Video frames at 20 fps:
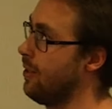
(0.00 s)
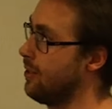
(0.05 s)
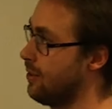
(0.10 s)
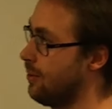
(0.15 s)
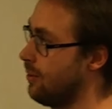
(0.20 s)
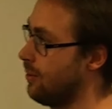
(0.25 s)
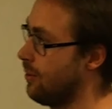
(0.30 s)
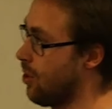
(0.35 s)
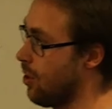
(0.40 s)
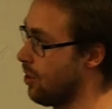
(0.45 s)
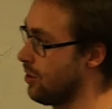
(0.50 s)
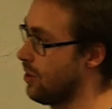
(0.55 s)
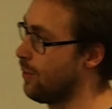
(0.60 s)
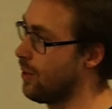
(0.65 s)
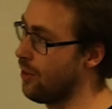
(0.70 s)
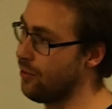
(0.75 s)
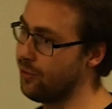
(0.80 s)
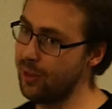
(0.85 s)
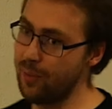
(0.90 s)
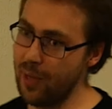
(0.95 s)
this
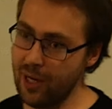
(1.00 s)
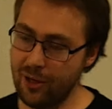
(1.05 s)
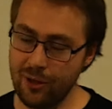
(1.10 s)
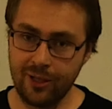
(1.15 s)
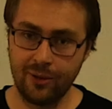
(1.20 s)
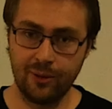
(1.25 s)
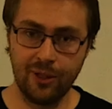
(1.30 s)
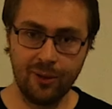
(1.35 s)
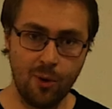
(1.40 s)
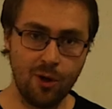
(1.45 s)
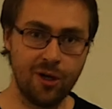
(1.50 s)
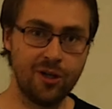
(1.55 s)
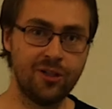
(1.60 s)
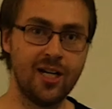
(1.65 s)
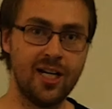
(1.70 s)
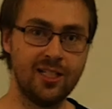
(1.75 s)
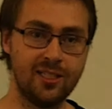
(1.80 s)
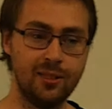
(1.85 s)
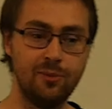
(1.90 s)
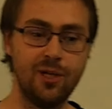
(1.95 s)
concept of
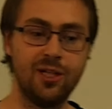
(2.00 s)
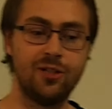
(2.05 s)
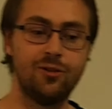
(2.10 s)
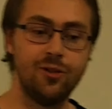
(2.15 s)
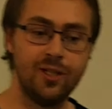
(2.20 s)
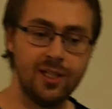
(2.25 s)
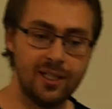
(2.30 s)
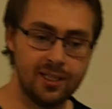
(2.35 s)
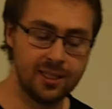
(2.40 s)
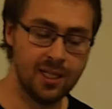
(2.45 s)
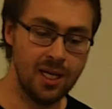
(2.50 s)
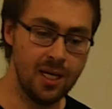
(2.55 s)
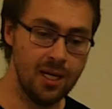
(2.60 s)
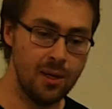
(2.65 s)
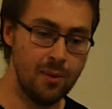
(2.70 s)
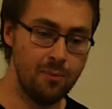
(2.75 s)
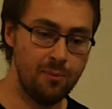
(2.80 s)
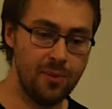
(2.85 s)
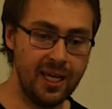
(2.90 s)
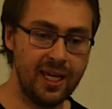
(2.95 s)
democratizing metrics,
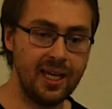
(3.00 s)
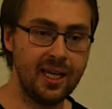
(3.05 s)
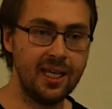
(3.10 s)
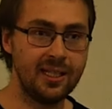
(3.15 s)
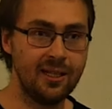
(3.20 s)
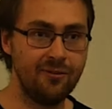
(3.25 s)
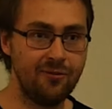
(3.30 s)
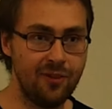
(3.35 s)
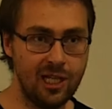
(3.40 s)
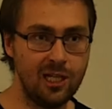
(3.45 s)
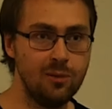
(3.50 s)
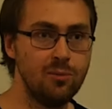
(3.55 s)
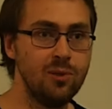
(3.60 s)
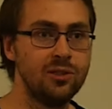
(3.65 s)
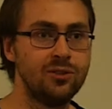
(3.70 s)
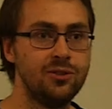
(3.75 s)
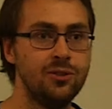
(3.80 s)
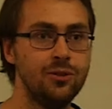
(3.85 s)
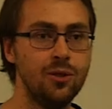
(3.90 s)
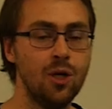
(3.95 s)
making it
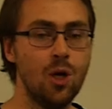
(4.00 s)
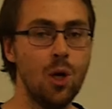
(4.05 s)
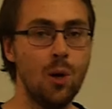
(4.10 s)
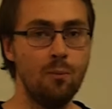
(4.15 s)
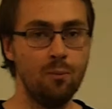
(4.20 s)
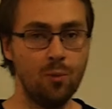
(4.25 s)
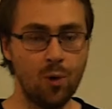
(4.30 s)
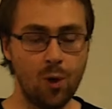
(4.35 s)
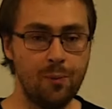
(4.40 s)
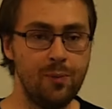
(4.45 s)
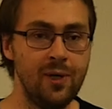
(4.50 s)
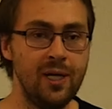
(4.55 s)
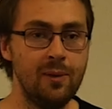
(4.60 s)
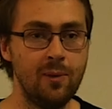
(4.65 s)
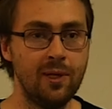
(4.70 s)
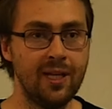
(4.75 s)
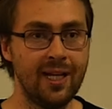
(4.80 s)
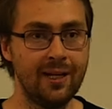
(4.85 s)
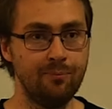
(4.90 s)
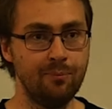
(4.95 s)
available to more
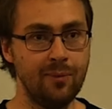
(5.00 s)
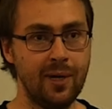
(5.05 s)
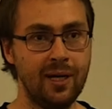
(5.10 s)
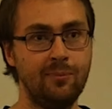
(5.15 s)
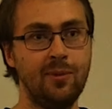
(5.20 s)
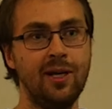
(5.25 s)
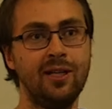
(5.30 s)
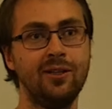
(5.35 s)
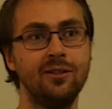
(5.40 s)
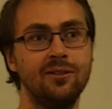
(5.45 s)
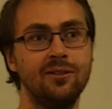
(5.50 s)
people that might